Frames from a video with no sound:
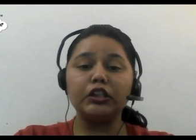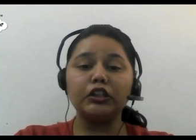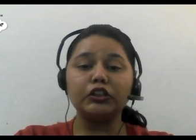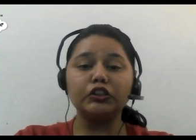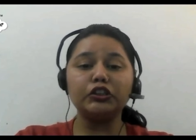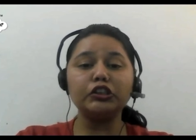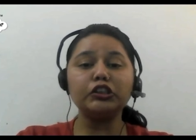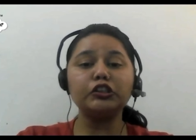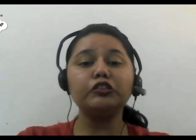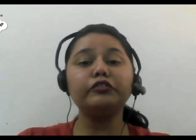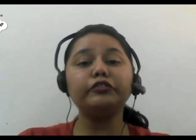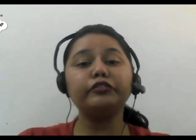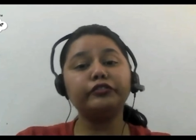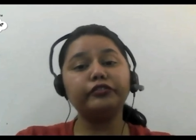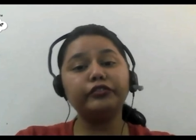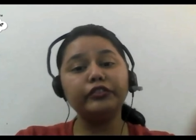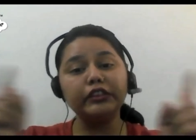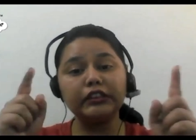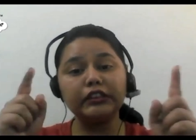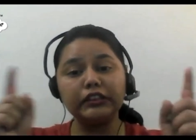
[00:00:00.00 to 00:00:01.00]
just to
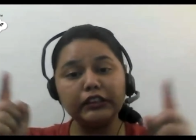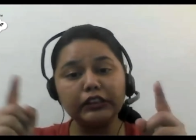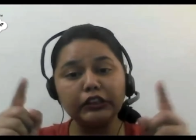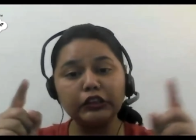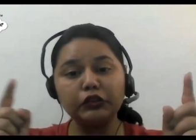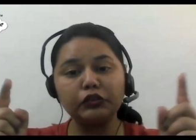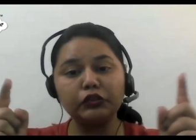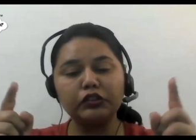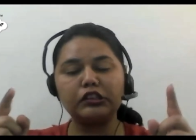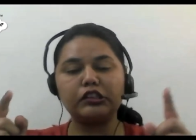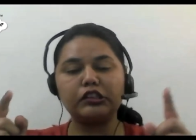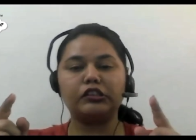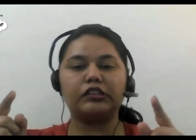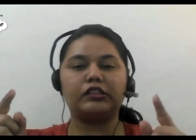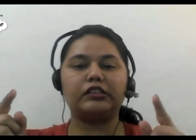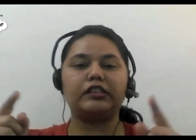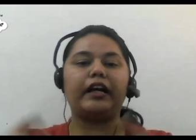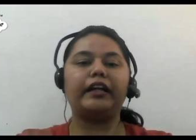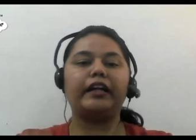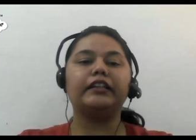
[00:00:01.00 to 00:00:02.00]
fit into the
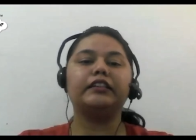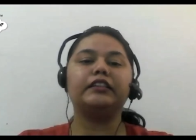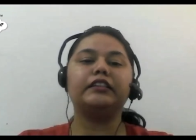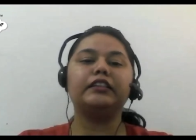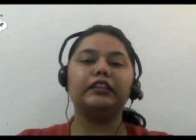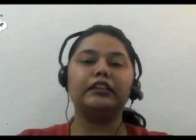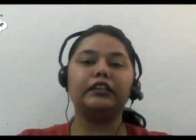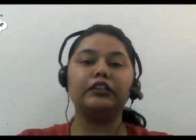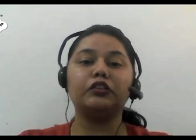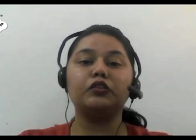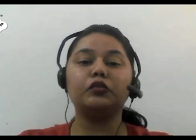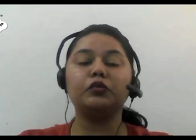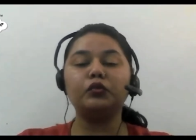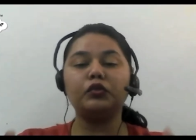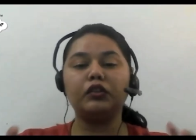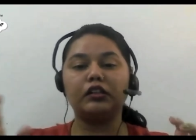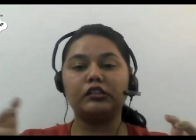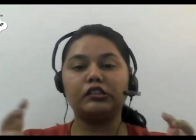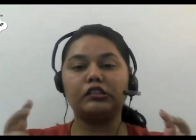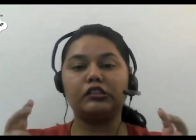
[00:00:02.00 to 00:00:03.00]
society into
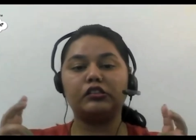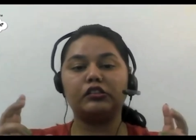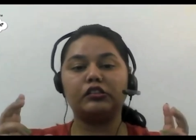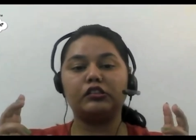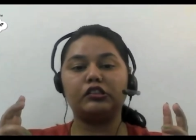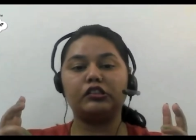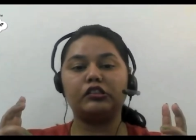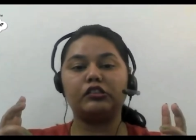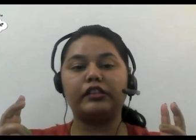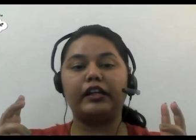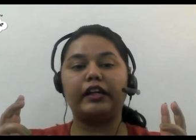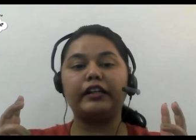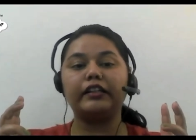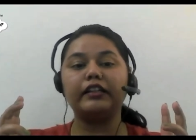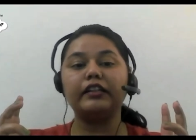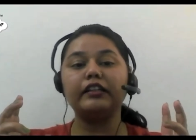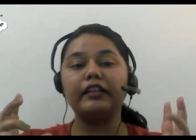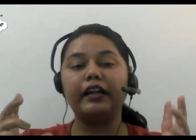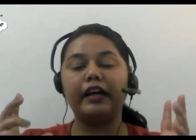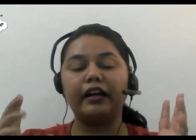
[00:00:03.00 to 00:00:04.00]
a
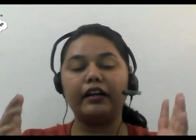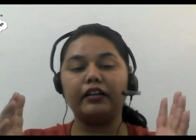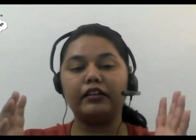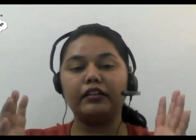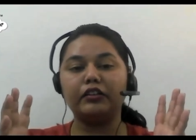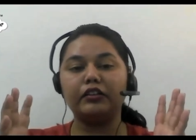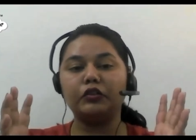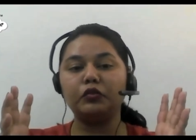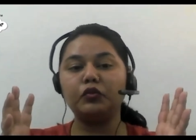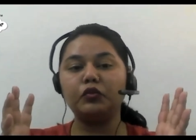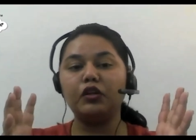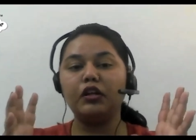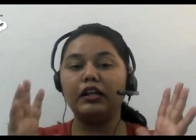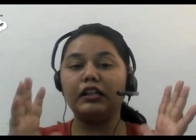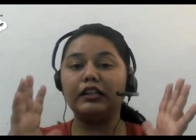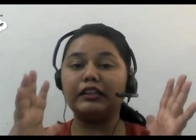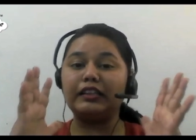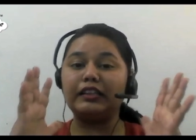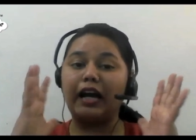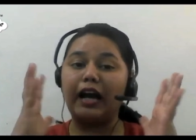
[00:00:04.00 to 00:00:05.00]
society that uh, into
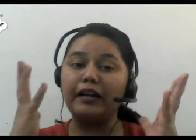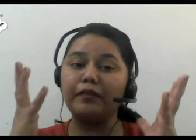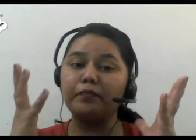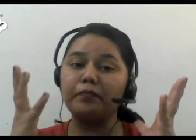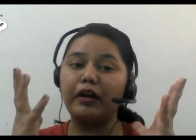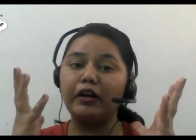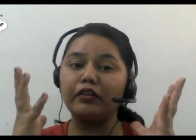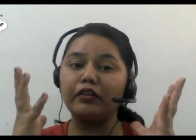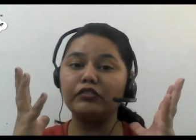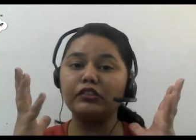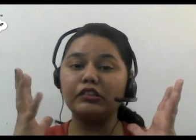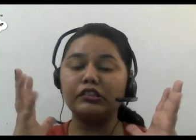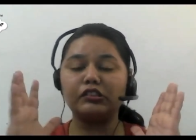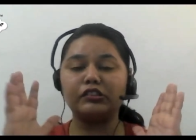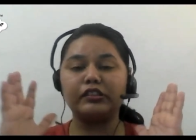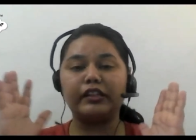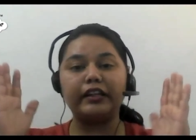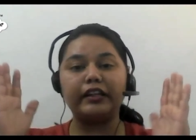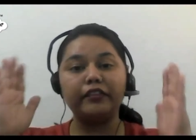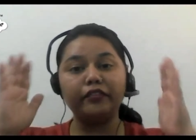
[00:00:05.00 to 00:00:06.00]
that part of the
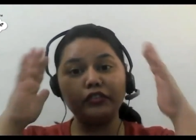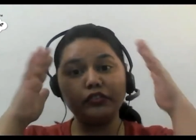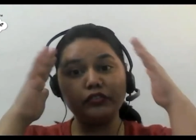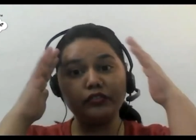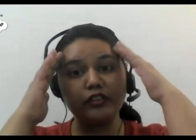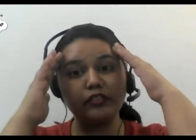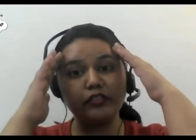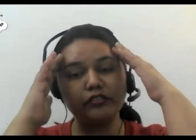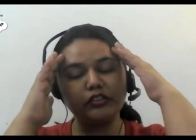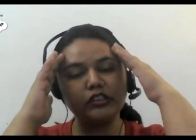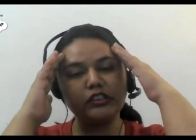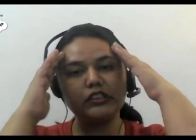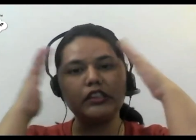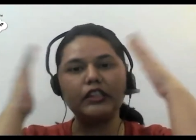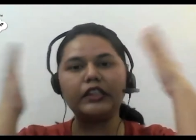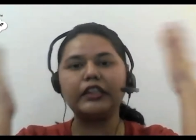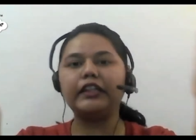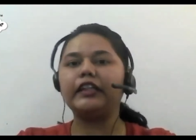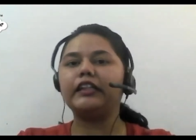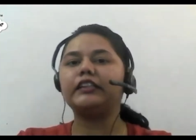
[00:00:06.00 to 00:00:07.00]
society which we have just
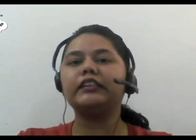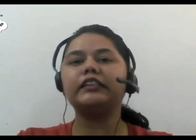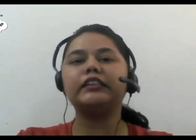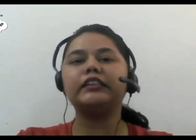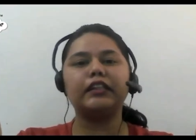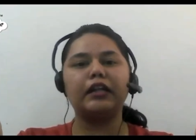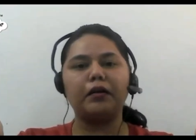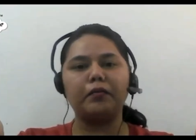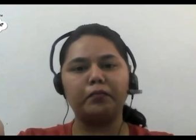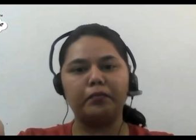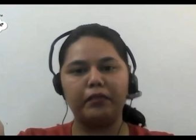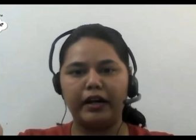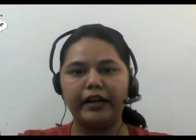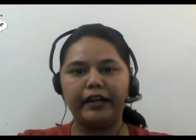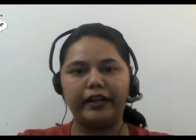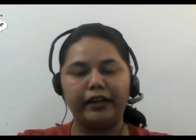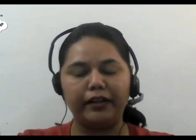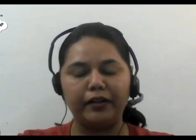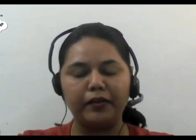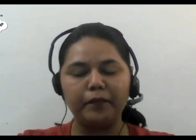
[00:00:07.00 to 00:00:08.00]
created in our
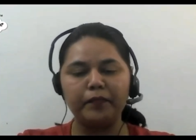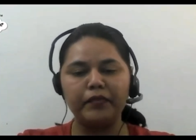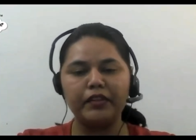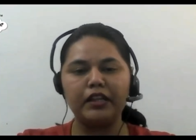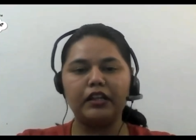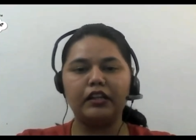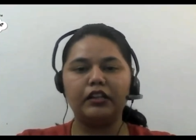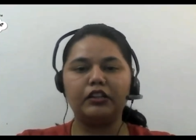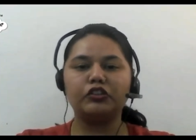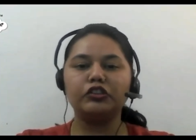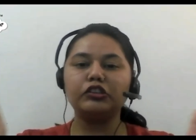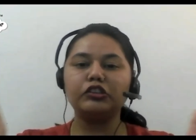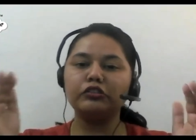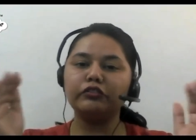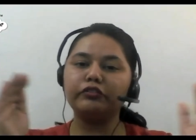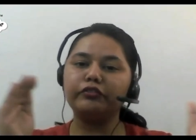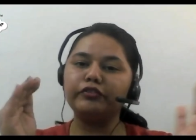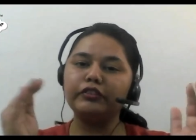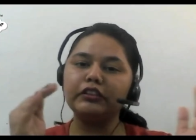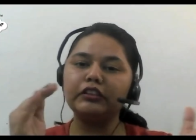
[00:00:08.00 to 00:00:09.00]
mind just to
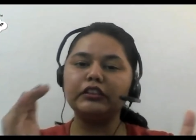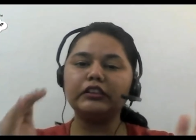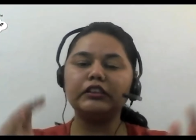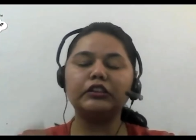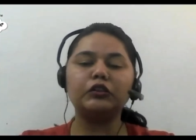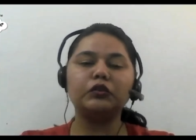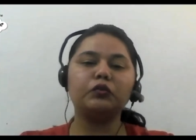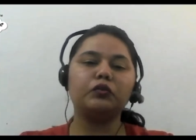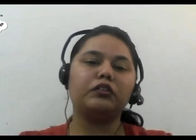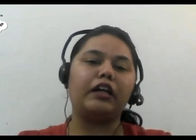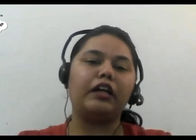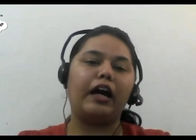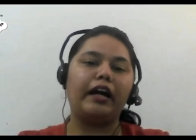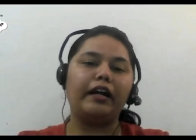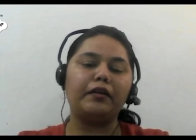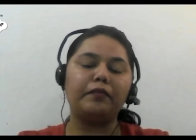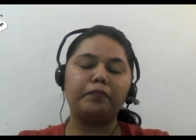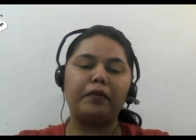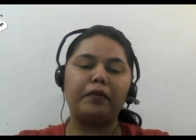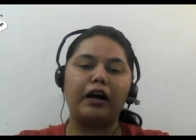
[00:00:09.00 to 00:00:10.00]
fit into
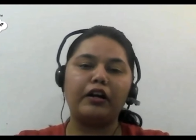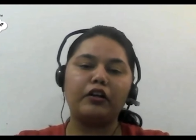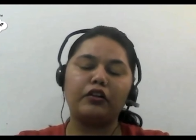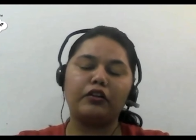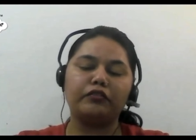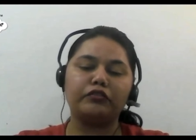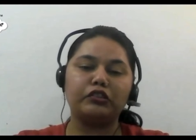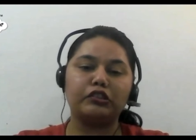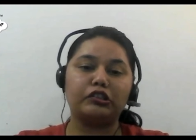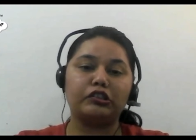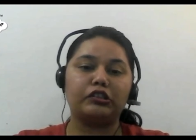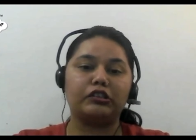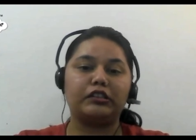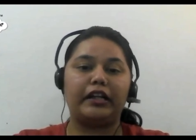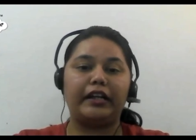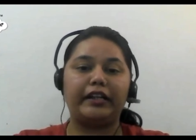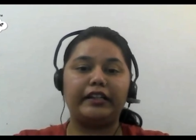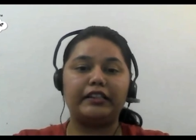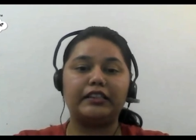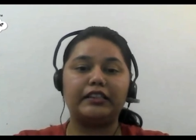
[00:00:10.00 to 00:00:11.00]
that part of the
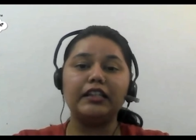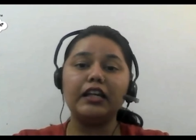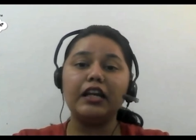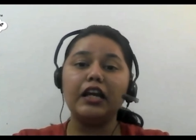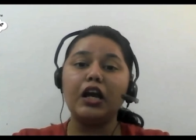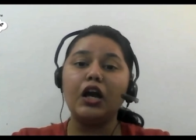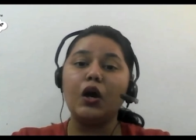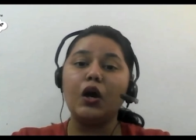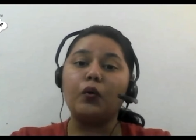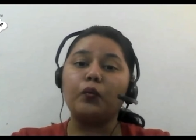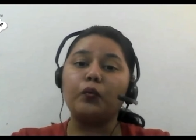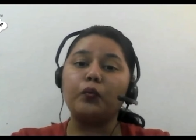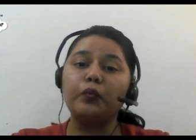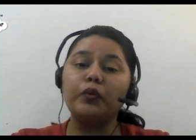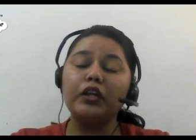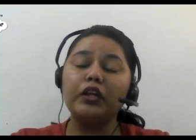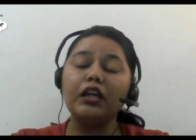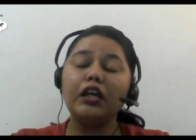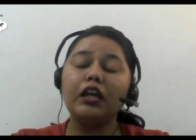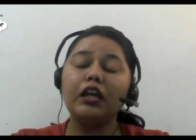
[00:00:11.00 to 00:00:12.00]
society
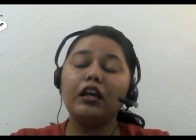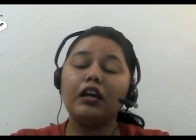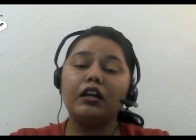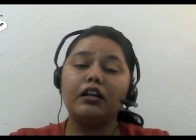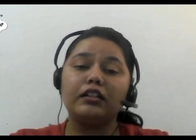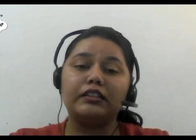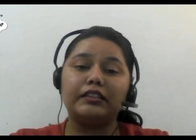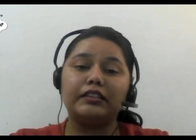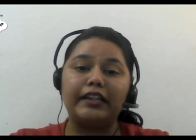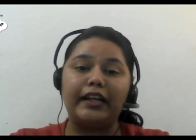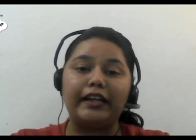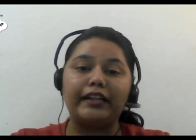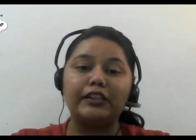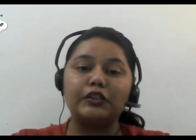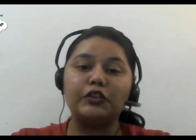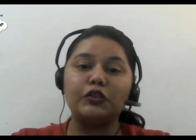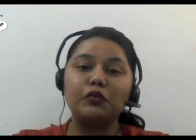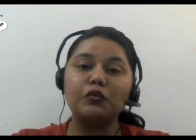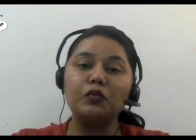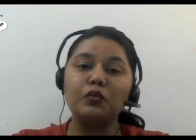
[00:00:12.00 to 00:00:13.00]
we
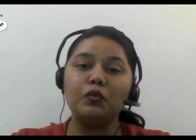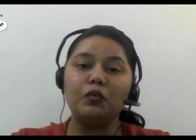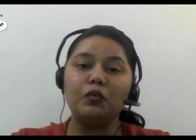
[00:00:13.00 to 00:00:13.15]
tend to